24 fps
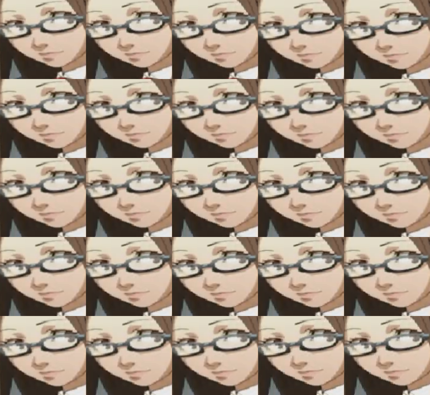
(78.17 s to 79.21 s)

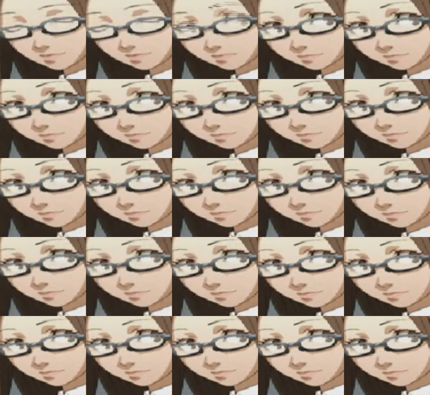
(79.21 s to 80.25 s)

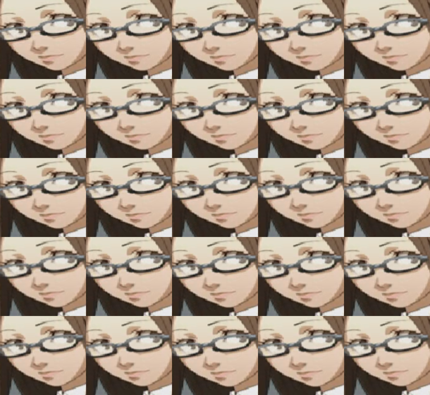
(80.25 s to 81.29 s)

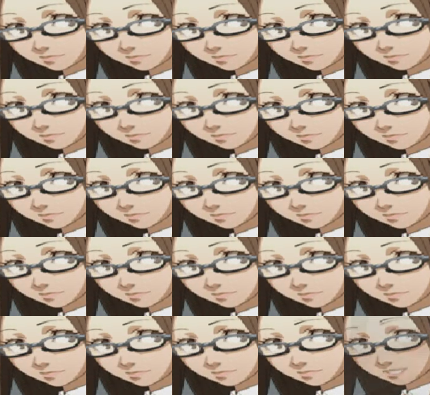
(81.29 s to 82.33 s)

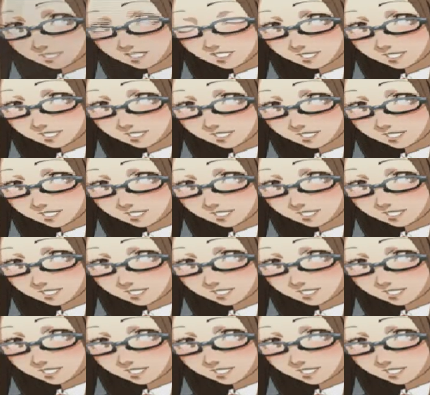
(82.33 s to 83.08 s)
(silence)